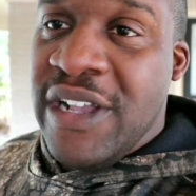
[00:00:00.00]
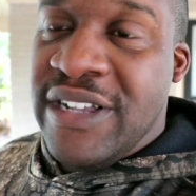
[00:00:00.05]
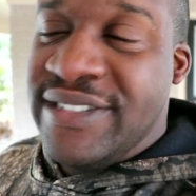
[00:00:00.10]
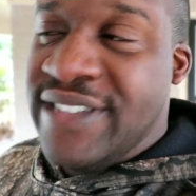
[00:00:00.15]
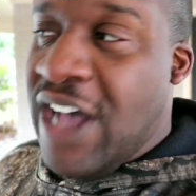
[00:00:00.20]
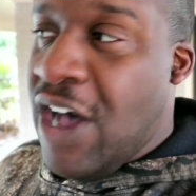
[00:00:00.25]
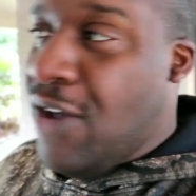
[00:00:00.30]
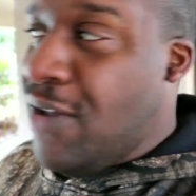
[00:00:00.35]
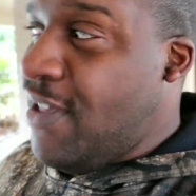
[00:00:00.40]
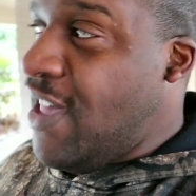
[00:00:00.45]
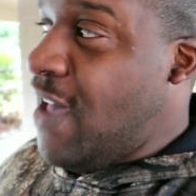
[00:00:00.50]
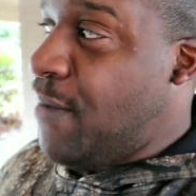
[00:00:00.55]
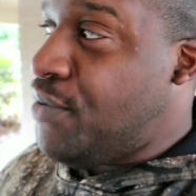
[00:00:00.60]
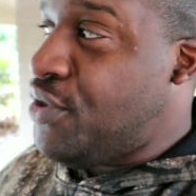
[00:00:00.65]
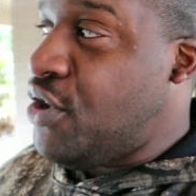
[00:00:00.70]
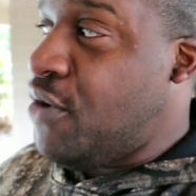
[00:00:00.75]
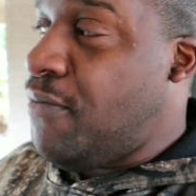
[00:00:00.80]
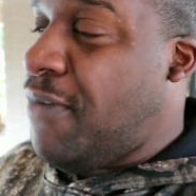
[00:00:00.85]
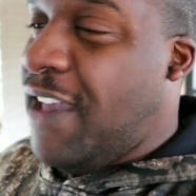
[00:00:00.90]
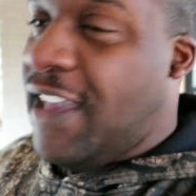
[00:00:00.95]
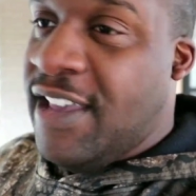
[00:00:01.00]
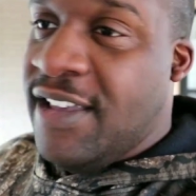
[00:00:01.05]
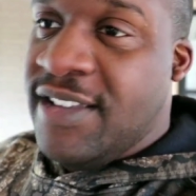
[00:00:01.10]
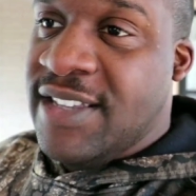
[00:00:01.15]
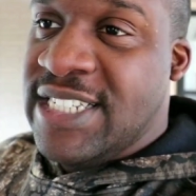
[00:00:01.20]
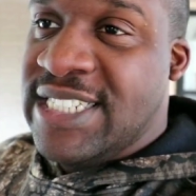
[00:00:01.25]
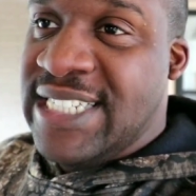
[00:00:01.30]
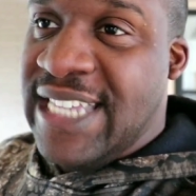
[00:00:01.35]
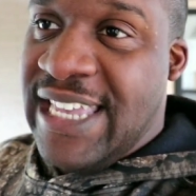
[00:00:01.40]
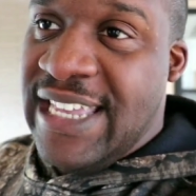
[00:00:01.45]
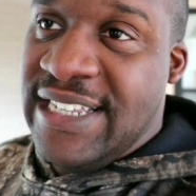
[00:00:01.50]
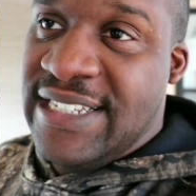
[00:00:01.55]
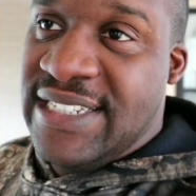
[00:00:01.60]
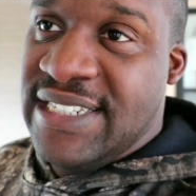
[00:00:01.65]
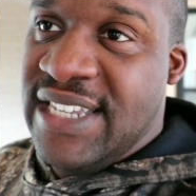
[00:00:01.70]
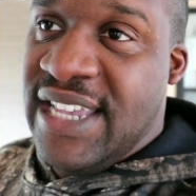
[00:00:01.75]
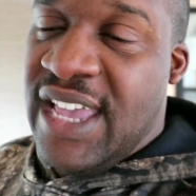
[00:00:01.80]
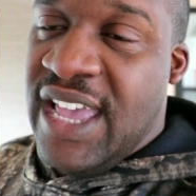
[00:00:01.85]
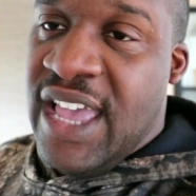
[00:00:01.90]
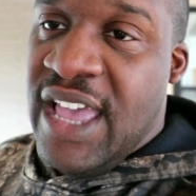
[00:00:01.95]
Salt helps your bait
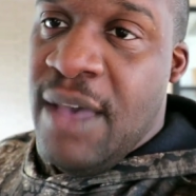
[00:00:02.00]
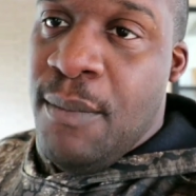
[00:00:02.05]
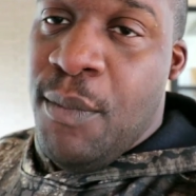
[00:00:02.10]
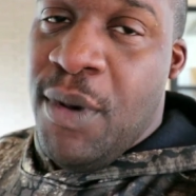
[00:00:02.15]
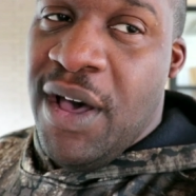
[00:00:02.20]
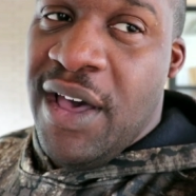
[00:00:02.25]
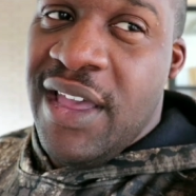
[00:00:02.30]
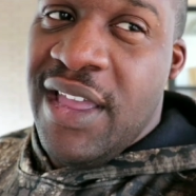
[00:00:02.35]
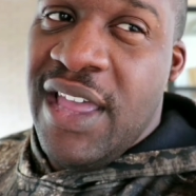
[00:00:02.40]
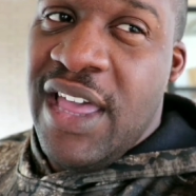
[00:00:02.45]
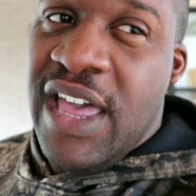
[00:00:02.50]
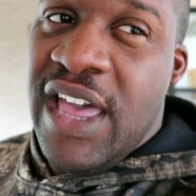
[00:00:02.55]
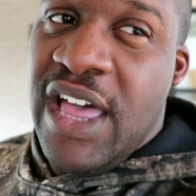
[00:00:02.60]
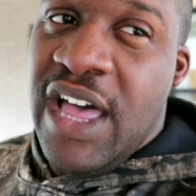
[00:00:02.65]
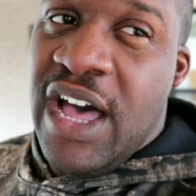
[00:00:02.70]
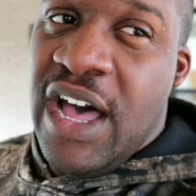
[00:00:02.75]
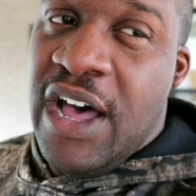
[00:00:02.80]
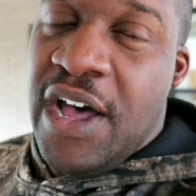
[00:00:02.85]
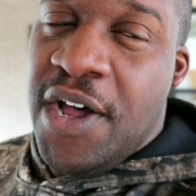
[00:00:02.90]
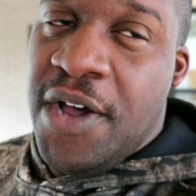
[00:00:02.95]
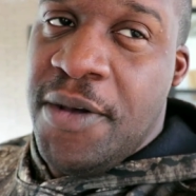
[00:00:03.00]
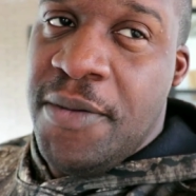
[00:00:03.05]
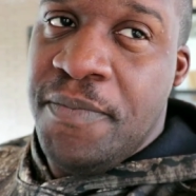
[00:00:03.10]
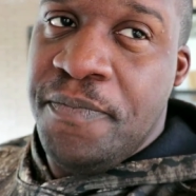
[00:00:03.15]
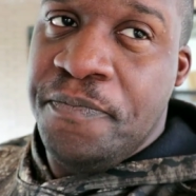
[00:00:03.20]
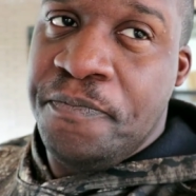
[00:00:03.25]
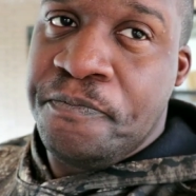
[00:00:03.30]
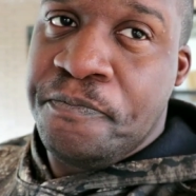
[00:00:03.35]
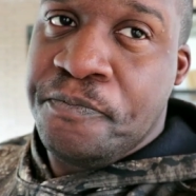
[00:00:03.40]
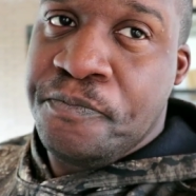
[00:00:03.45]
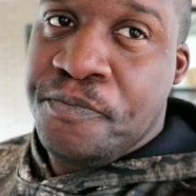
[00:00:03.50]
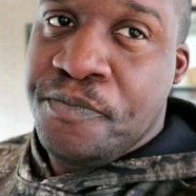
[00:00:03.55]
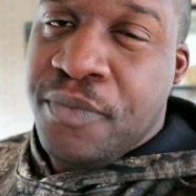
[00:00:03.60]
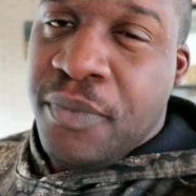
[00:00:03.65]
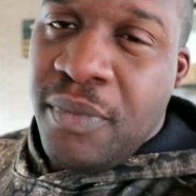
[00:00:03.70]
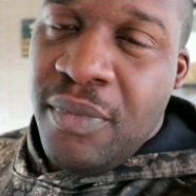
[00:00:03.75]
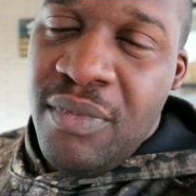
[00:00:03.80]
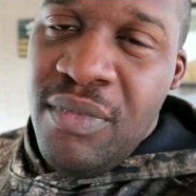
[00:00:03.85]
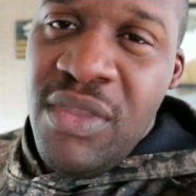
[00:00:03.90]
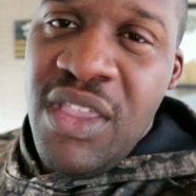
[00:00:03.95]
sinks, but um,
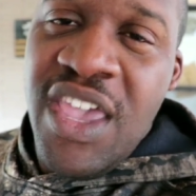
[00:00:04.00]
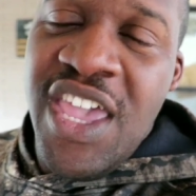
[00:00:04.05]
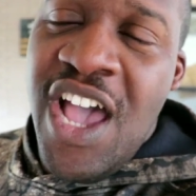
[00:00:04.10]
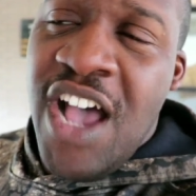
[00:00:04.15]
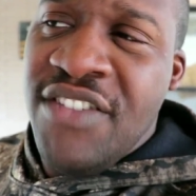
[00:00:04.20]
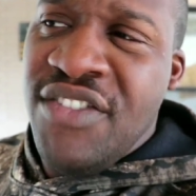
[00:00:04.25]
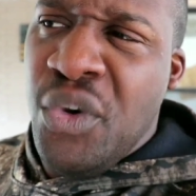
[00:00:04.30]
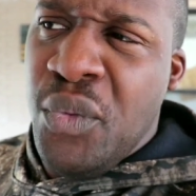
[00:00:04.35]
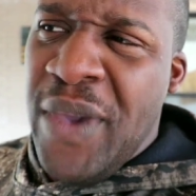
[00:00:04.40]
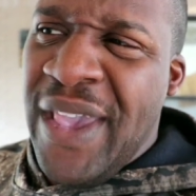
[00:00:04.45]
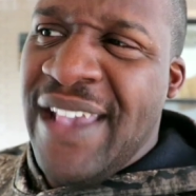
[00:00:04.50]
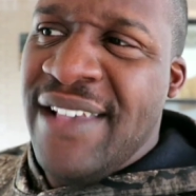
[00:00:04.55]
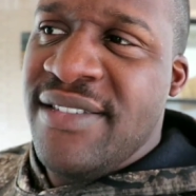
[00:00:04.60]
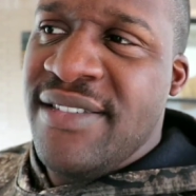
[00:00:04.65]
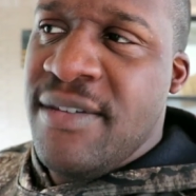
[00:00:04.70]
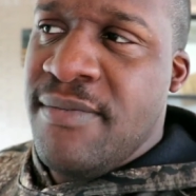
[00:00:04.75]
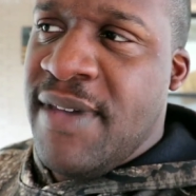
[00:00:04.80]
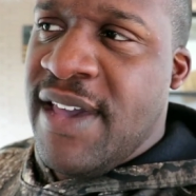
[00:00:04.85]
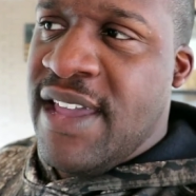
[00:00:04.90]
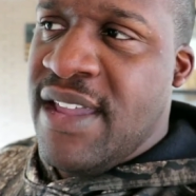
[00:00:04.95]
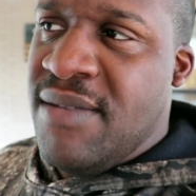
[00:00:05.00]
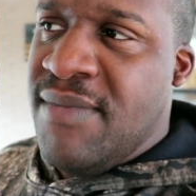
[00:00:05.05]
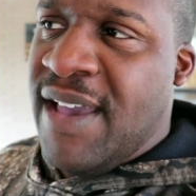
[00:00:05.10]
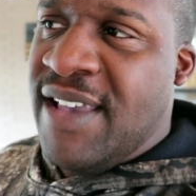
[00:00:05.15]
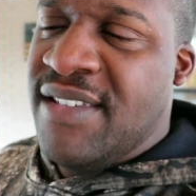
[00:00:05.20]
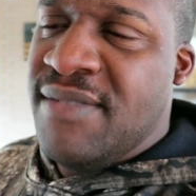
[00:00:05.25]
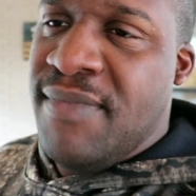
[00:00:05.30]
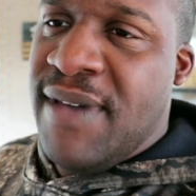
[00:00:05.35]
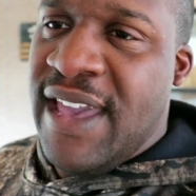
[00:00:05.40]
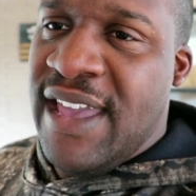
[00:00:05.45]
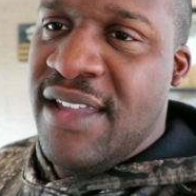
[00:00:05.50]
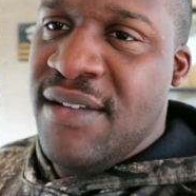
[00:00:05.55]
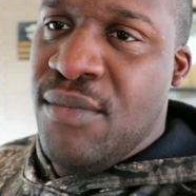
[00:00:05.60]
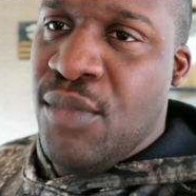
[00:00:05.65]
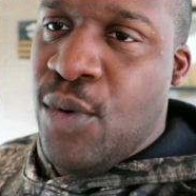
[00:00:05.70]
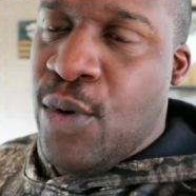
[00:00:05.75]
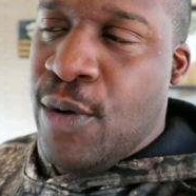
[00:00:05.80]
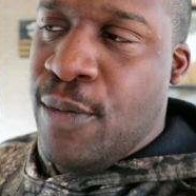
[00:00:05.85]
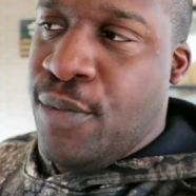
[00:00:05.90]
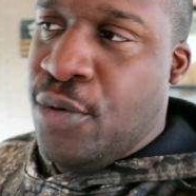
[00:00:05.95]
it also weakens the bait. It makes the bait
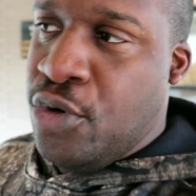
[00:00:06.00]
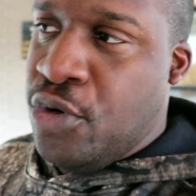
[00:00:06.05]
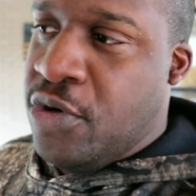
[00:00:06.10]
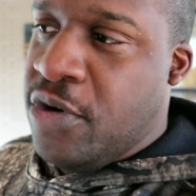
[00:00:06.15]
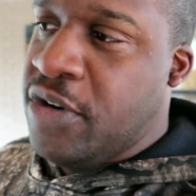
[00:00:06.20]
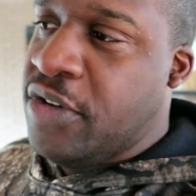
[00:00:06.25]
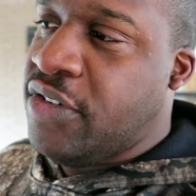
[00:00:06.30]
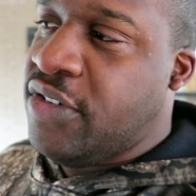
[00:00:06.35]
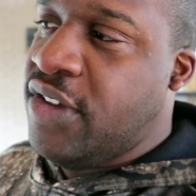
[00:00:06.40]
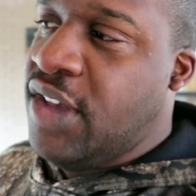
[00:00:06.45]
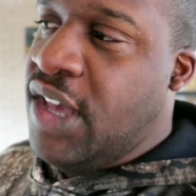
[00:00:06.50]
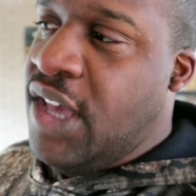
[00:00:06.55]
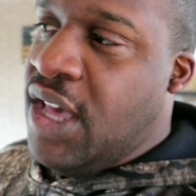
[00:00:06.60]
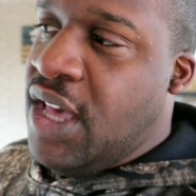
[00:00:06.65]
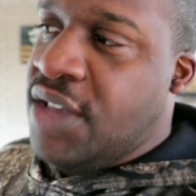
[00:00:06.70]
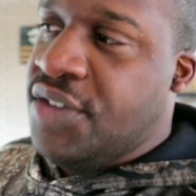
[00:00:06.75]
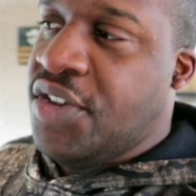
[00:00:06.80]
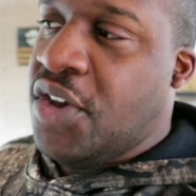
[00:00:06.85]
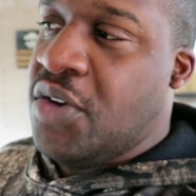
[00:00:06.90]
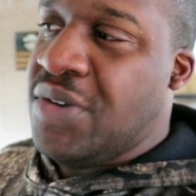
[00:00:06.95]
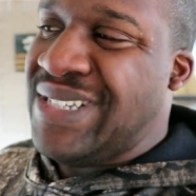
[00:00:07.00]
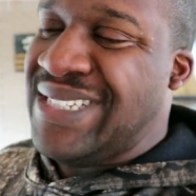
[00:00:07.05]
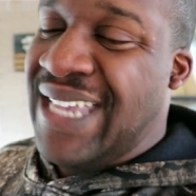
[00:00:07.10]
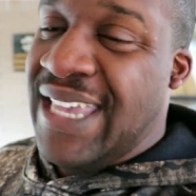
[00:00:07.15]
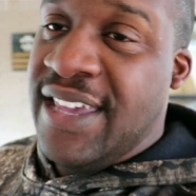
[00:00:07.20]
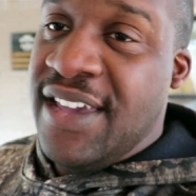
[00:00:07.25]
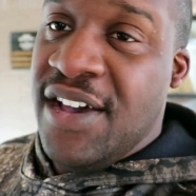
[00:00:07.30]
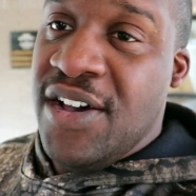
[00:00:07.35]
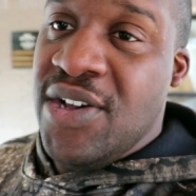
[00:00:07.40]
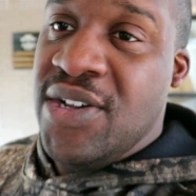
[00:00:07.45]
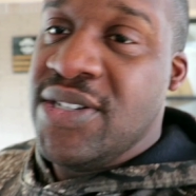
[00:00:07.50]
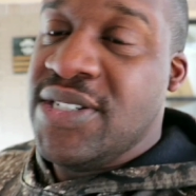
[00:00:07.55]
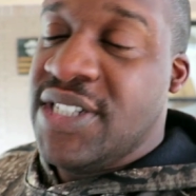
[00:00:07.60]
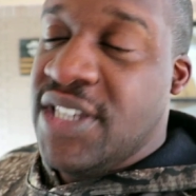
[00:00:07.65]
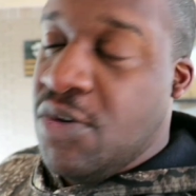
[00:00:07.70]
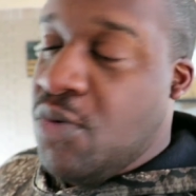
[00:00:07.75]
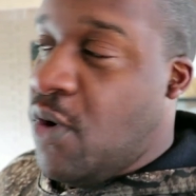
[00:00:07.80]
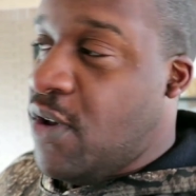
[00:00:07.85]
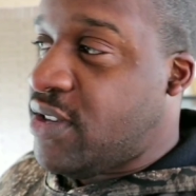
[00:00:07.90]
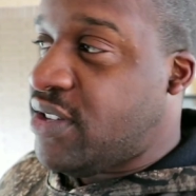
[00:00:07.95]
more porous so Senko's,
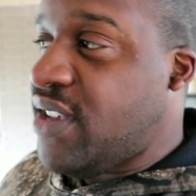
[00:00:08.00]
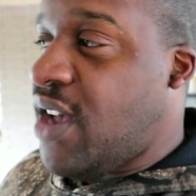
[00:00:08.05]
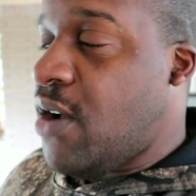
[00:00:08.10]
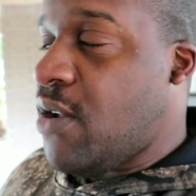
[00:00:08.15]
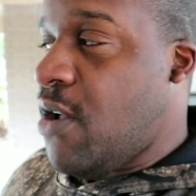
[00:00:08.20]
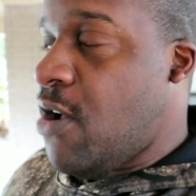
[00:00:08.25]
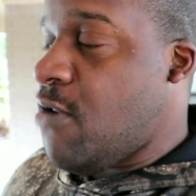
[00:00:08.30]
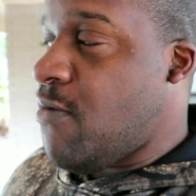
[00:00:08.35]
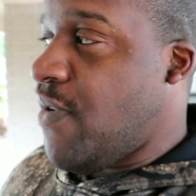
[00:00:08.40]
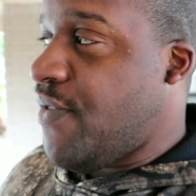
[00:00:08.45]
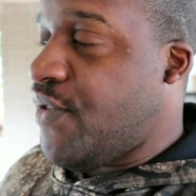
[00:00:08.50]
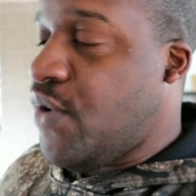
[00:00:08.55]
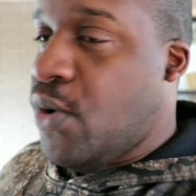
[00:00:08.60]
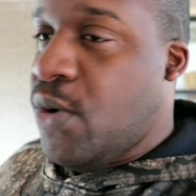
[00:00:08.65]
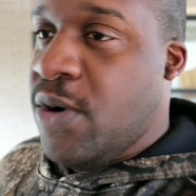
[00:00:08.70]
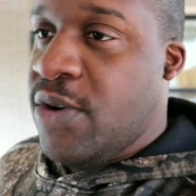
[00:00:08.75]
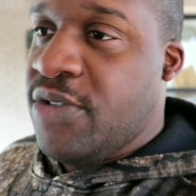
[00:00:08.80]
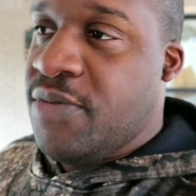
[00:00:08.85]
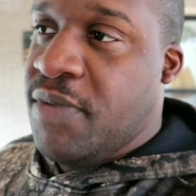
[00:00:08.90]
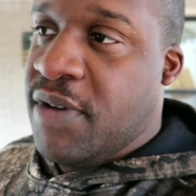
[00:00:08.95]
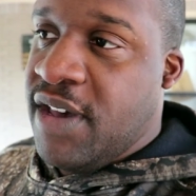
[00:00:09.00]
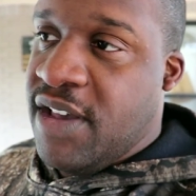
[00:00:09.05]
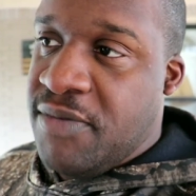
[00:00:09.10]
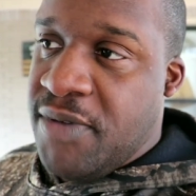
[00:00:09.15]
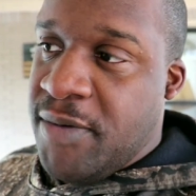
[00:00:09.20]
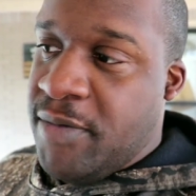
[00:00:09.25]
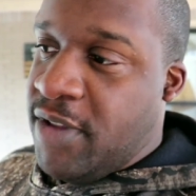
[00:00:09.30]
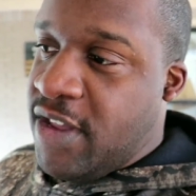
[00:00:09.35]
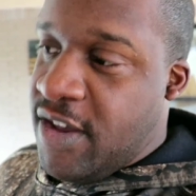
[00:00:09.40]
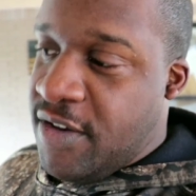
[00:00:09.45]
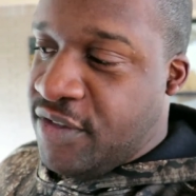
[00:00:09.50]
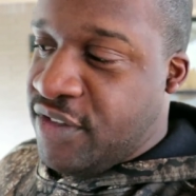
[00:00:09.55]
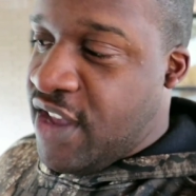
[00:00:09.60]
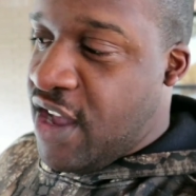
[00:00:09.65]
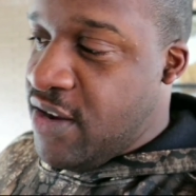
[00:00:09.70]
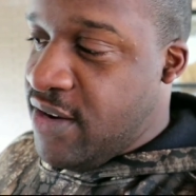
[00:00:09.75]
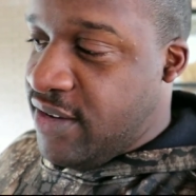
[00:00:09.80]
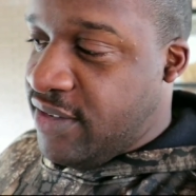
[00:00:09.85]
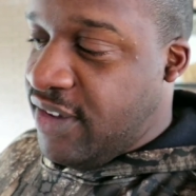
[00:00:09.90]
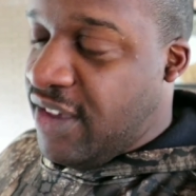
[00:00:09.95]
you want salt on them, of course, because people love
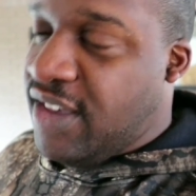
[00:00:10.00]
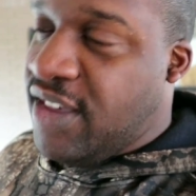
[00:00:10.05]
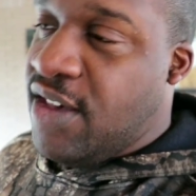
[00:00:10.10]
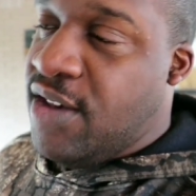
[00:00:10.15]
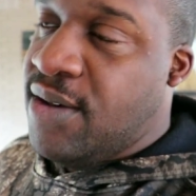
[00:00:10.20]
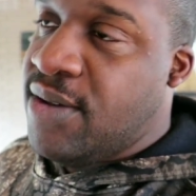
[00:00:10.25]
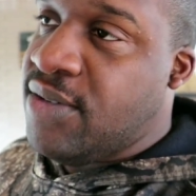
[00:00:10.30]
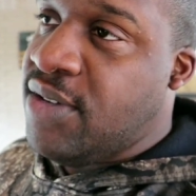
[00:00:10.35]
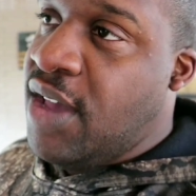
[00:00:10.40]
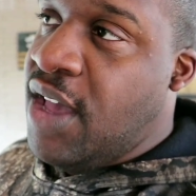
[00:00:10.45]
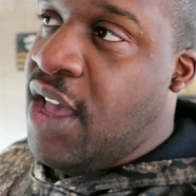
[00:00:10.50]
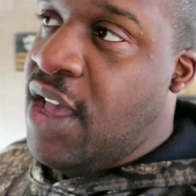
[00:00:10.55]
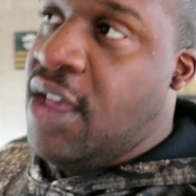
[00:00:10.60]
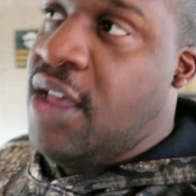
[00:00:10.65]
salt in the Senko's.